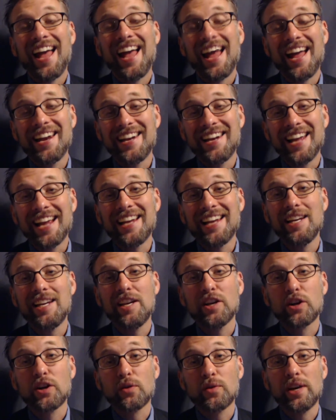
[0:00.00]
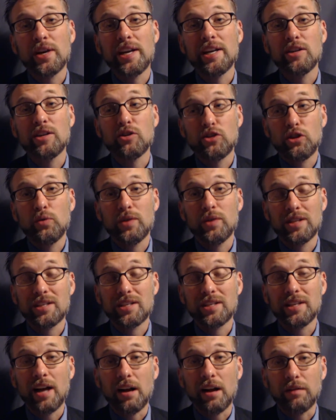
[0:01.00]
at 90 degrees to
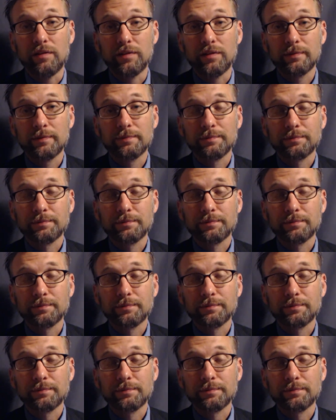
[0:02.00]
itself.